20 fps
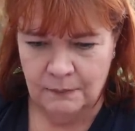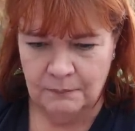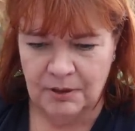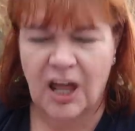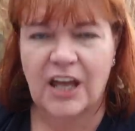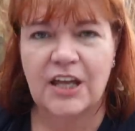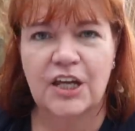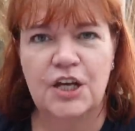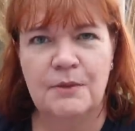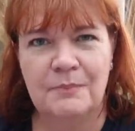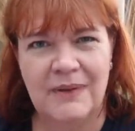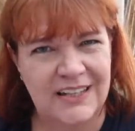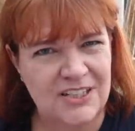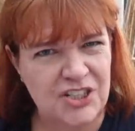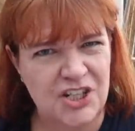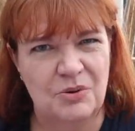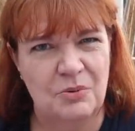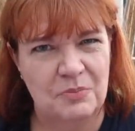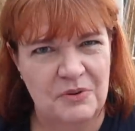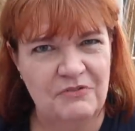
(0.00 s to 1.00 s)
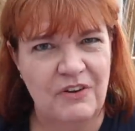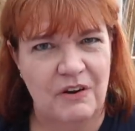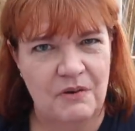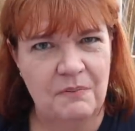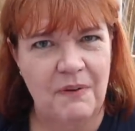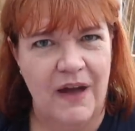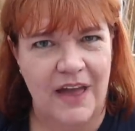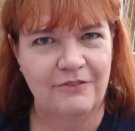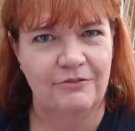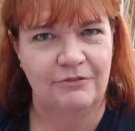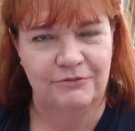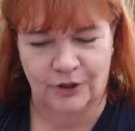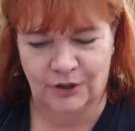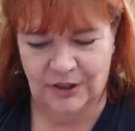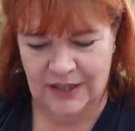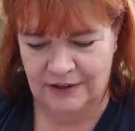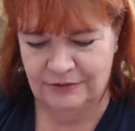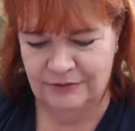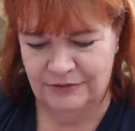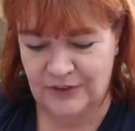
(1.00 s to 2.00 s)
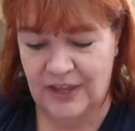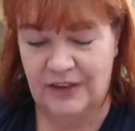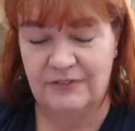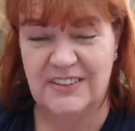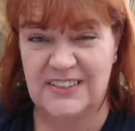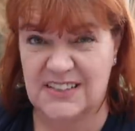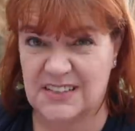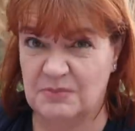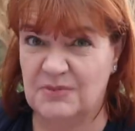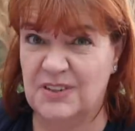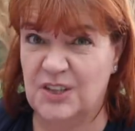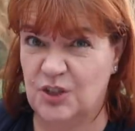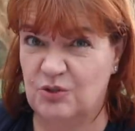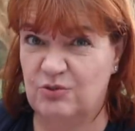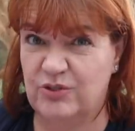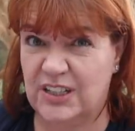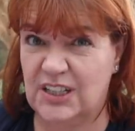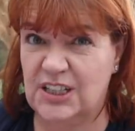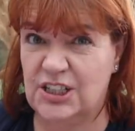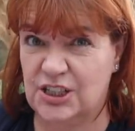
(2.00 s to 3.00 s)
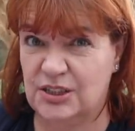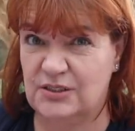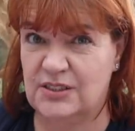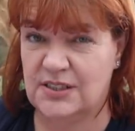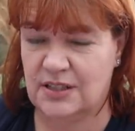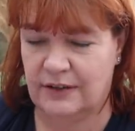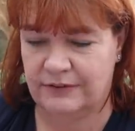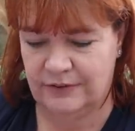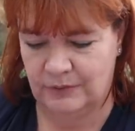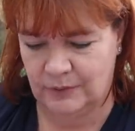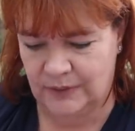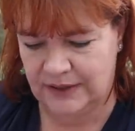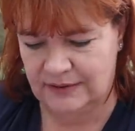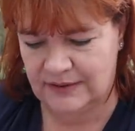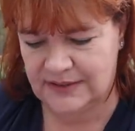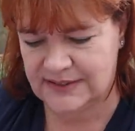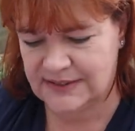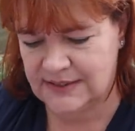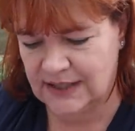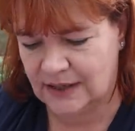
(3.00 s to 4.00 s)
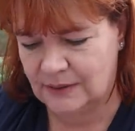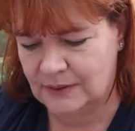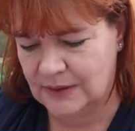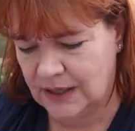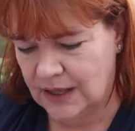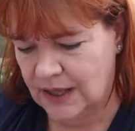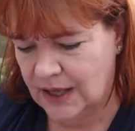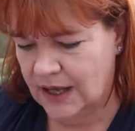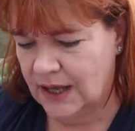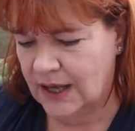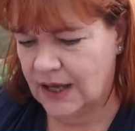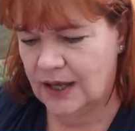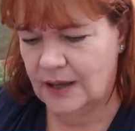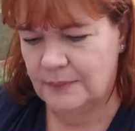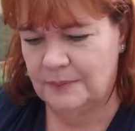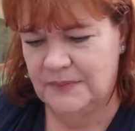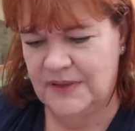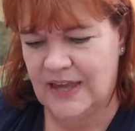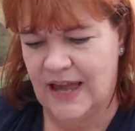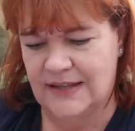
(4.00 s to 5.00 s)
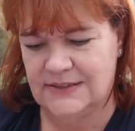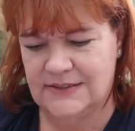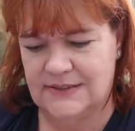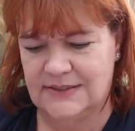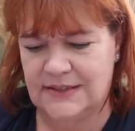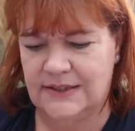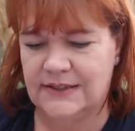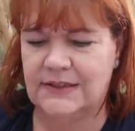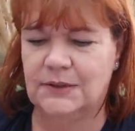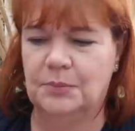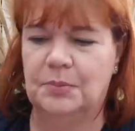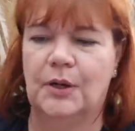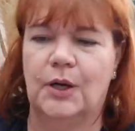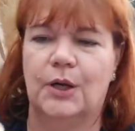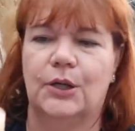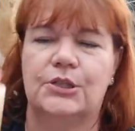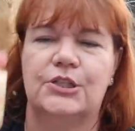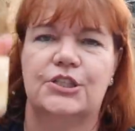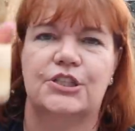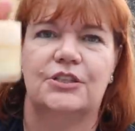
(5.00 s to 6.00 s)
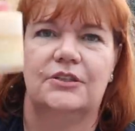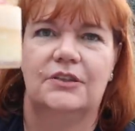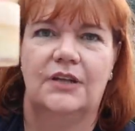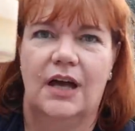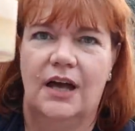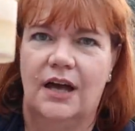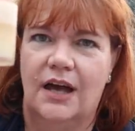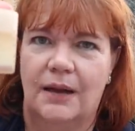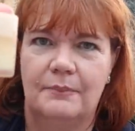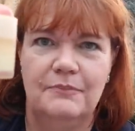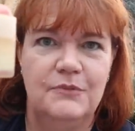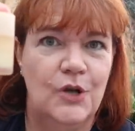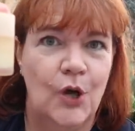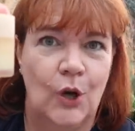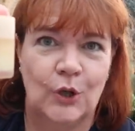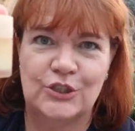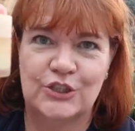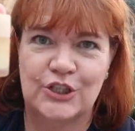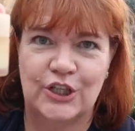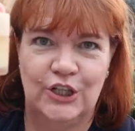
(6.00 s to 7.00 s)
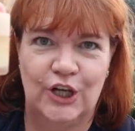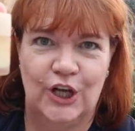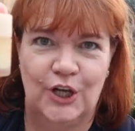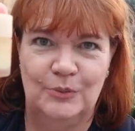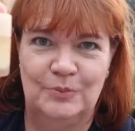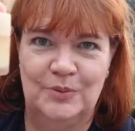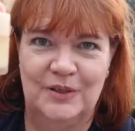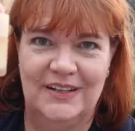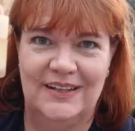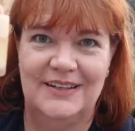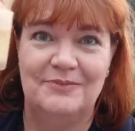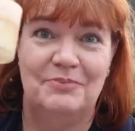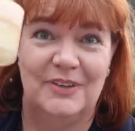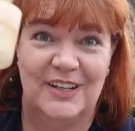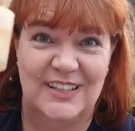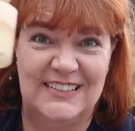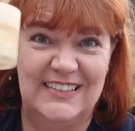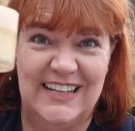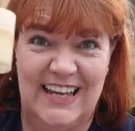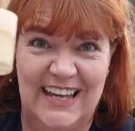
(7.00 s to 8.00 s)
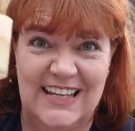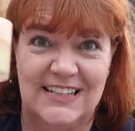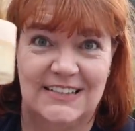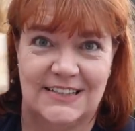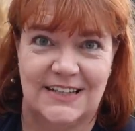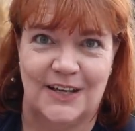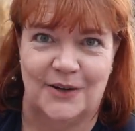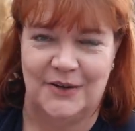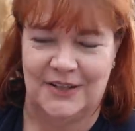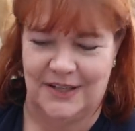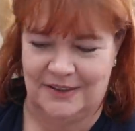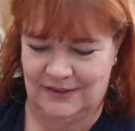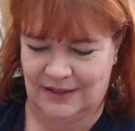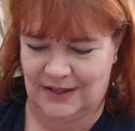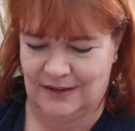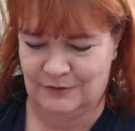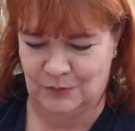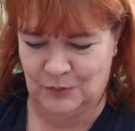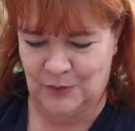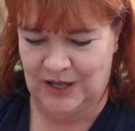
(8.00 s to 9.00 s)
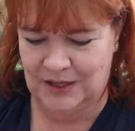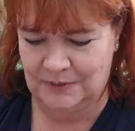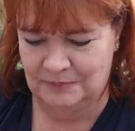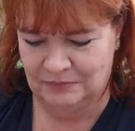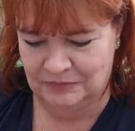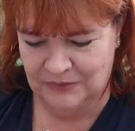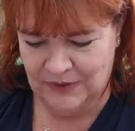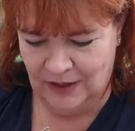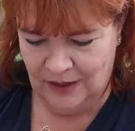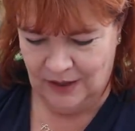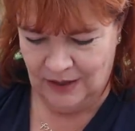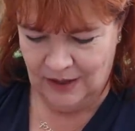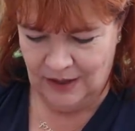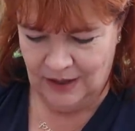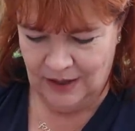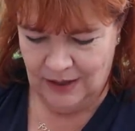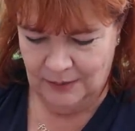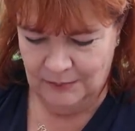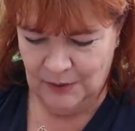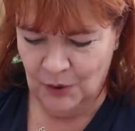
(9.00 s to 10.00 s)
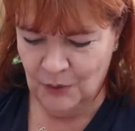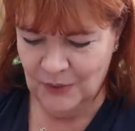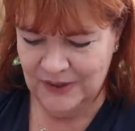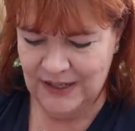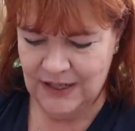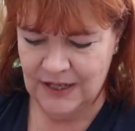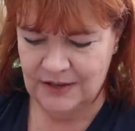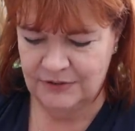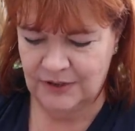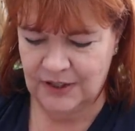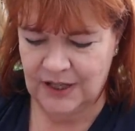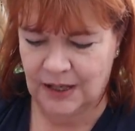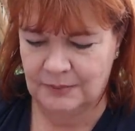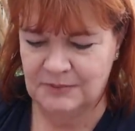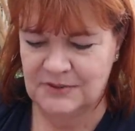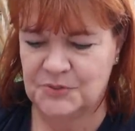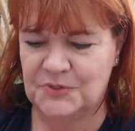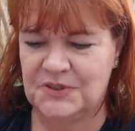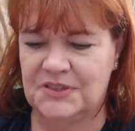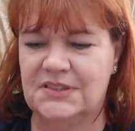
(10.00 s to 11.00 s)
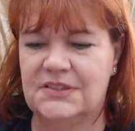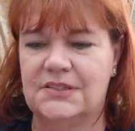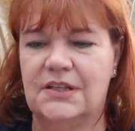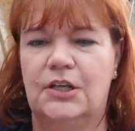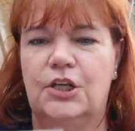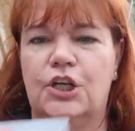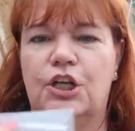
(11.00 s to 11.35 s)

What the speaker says: But I can imagine it would be very painful if it's something you really do suffer with. So, yes, it's a little pot. I'm not going to open it because it is going in the giveaway. Oh, and it even comes with a...